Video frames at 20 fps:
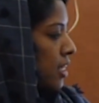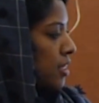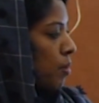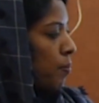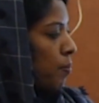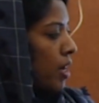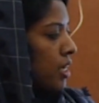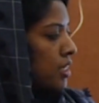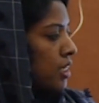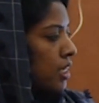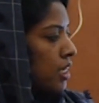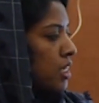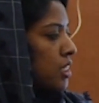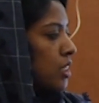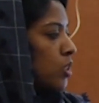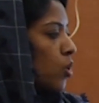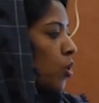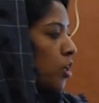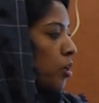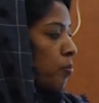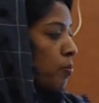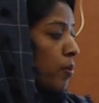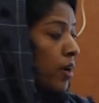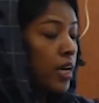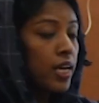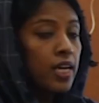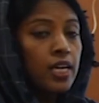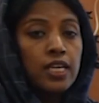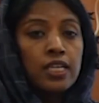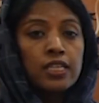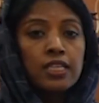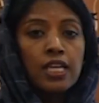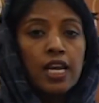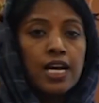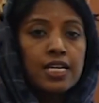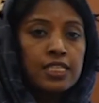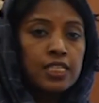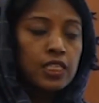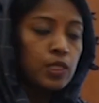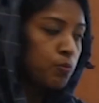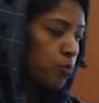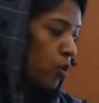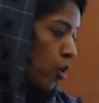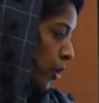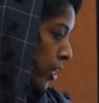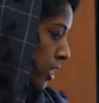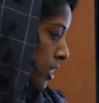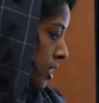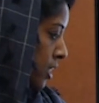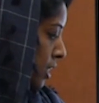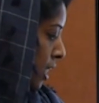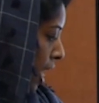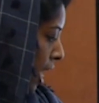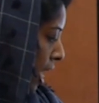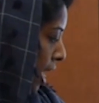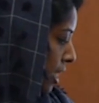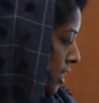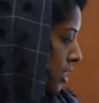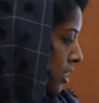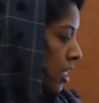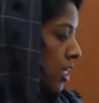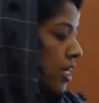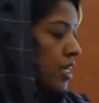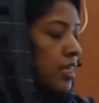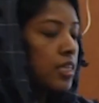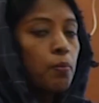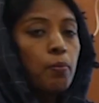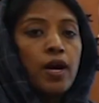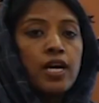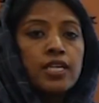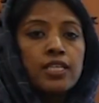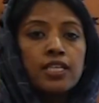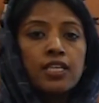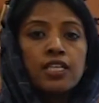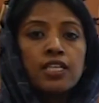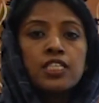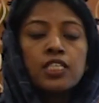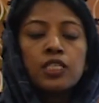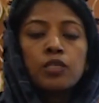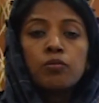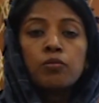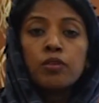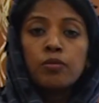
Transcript: the particles occupy the lattice points and the particles